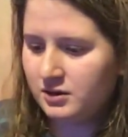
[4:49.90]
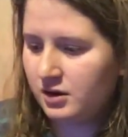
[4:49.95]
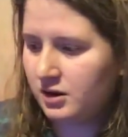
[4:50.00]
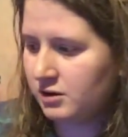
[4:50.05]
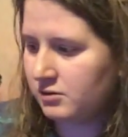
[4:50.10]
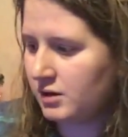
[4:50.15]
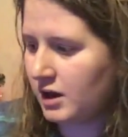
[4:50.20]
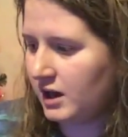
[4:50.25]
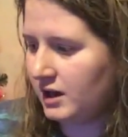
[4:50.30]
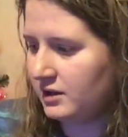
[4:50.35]

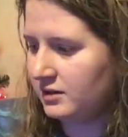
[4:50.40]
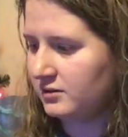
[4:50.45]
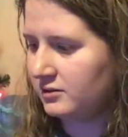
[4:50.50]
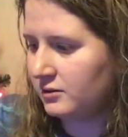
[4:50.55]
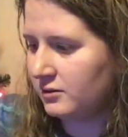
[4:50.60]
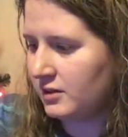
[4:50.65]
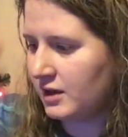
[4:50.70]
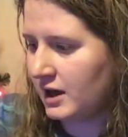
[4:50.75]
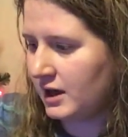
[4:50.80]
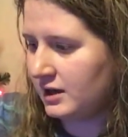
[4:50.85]
Alright,
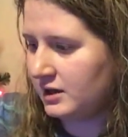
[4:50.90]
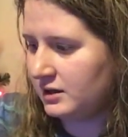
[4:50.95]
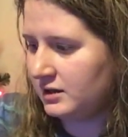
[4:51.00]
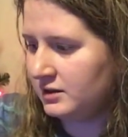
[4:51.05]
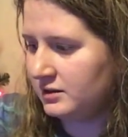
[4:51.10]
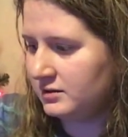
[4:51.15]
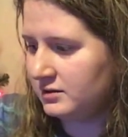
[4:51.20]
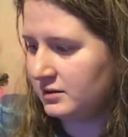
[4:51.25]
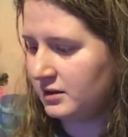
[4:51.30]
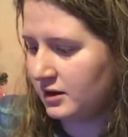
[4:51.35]
so that
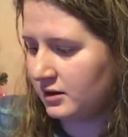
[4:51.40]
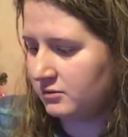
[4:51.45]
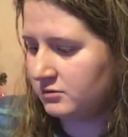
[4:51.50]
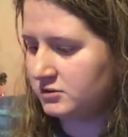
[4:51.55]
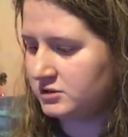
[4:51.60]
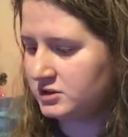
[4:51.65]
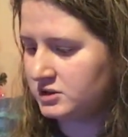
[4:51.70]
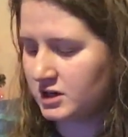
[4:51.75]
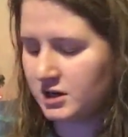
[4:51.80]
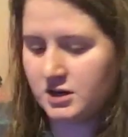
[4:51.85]
is now
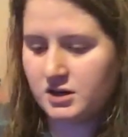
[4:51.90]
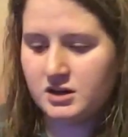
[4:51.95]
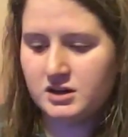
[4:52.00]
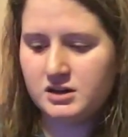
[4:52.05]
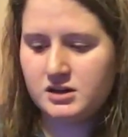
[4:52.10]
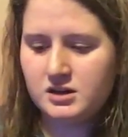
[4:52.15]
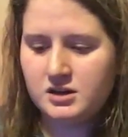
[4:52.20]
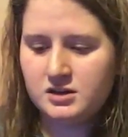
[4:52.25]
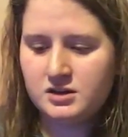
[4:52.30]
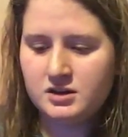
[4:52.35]

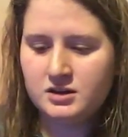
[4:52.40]
done.